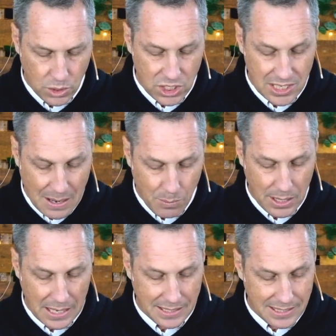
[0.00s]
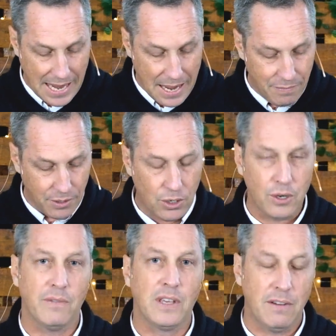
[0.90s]
which someone like David
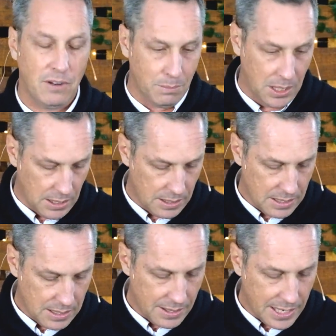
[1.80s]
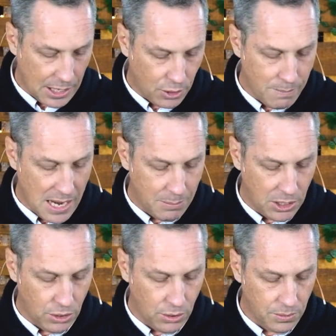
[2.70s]
could have given me that I could maybe
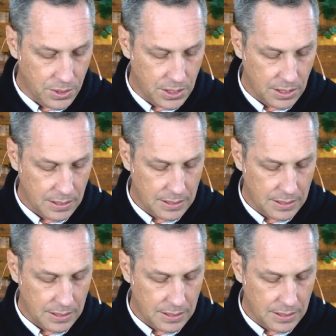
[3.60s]
use.